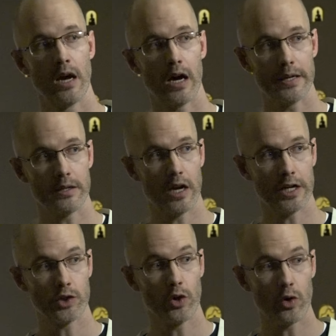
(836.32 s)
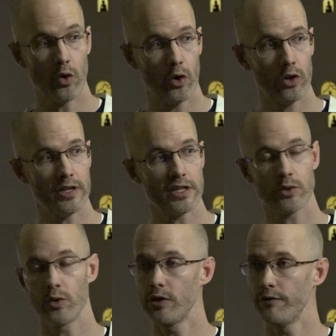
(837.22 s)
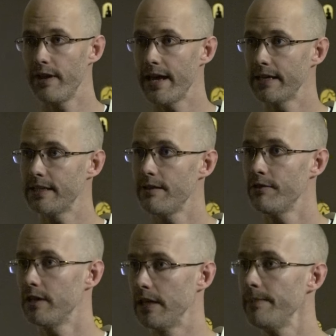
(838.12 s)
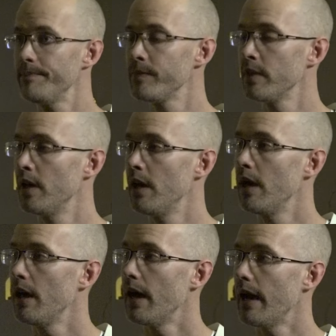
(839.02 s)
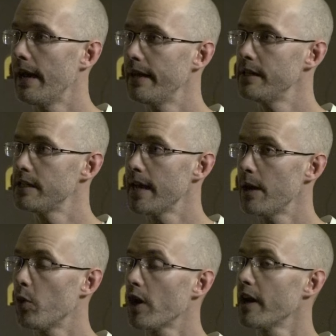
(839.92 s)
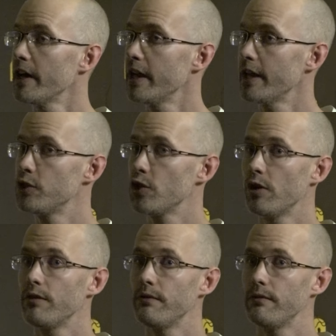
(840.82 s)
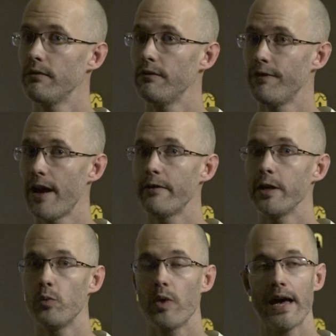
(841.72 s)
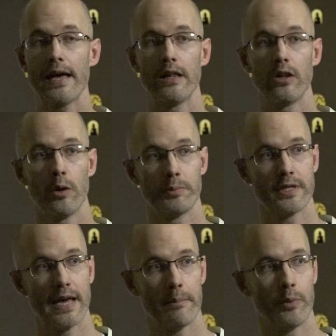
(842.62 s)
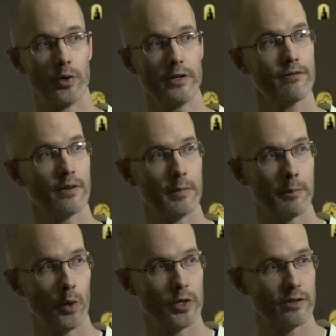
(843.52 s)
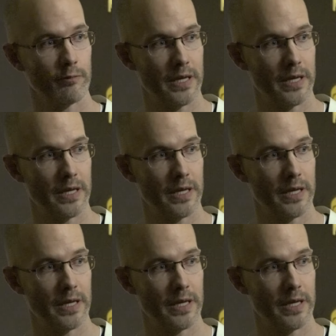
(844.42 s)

I, I took all this sort of negativity and uh, what I had done very well up to that point, from the point of